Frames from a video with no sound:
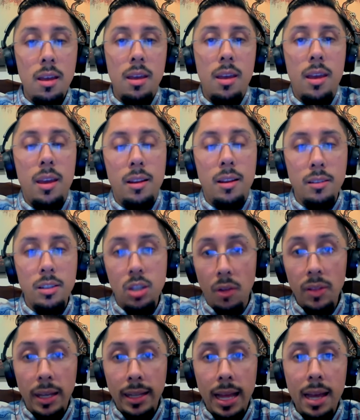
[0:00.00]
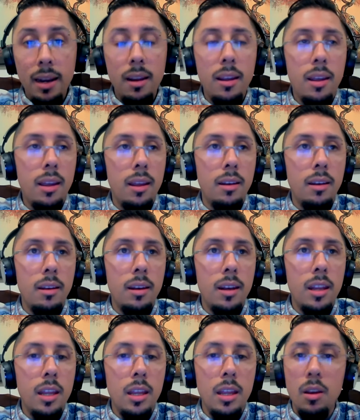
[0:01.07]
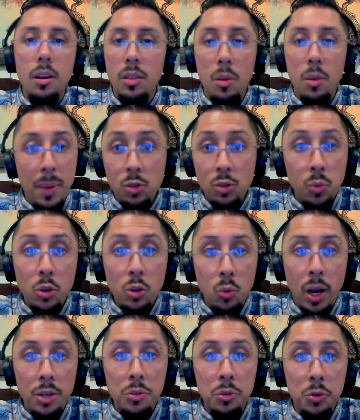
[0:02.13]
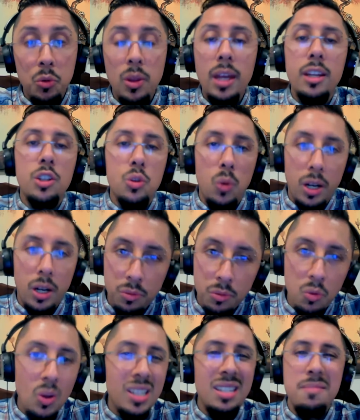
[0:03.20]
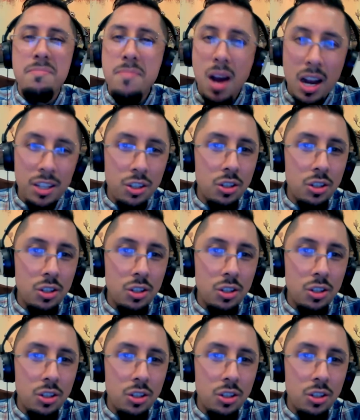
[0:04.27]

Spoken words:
and stuff like that, and the best way to actually do that is to actually do as much